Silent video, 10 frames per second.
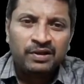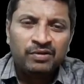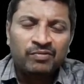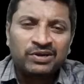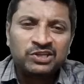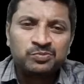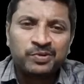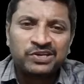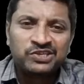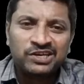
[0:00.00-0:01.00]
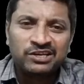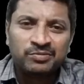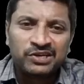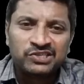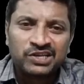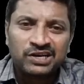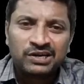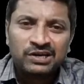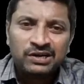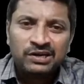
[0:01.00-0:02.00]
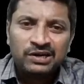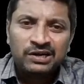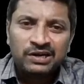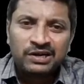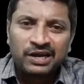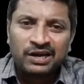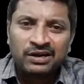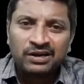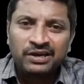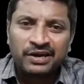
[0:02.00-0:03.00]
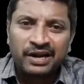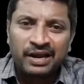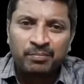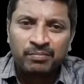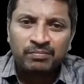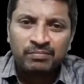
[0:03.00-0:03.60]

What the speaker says: What is partially completed, sir? Done in RAM.